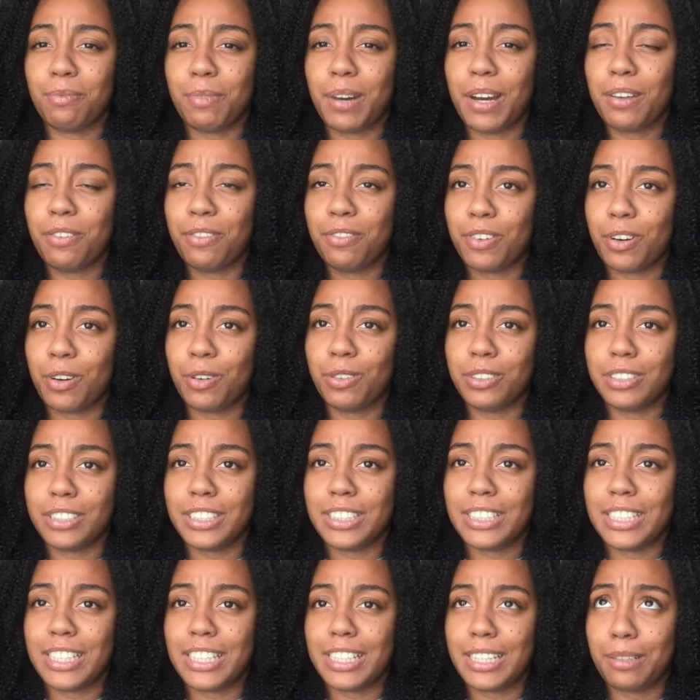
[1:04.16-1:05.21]
my phone
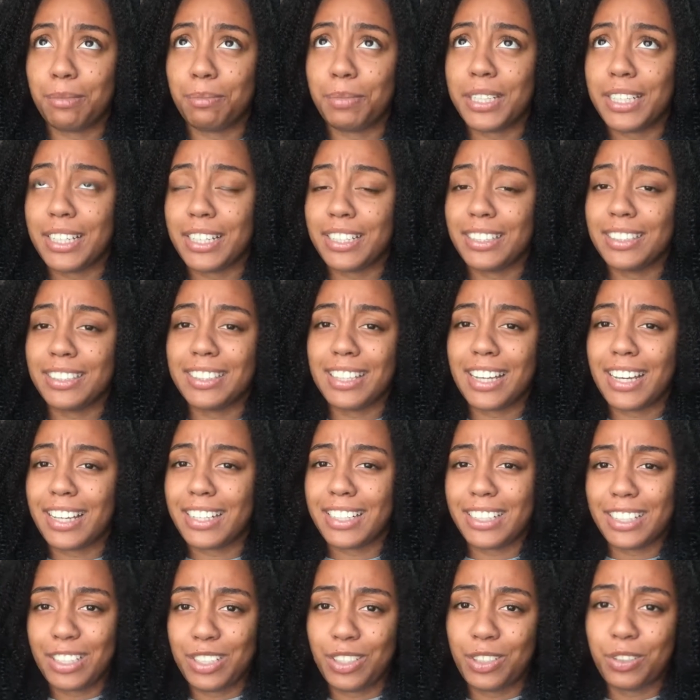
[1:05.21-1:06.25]
sitting because I
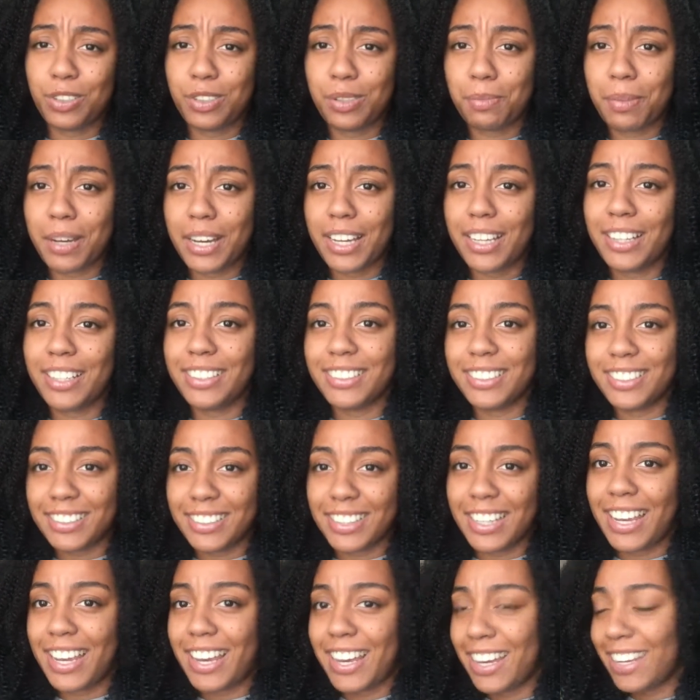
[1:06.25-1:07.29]
couldn't use my
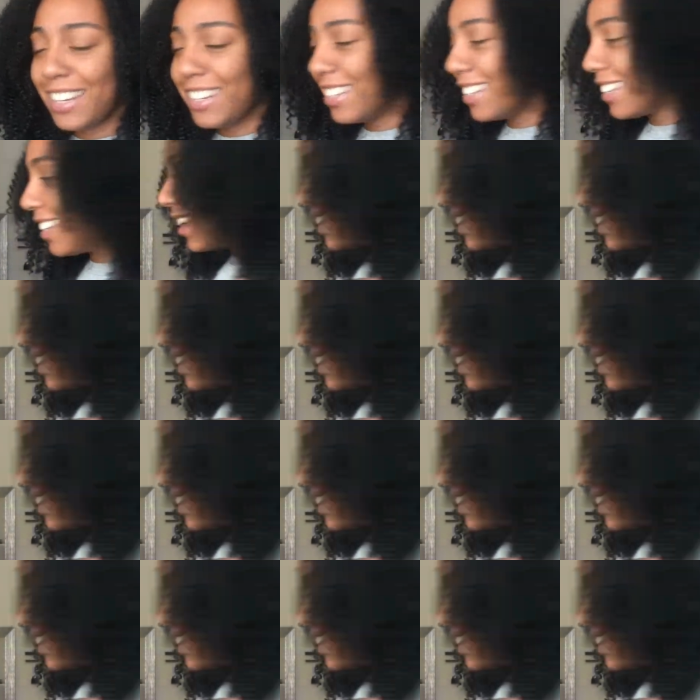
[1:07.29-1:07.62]
stand.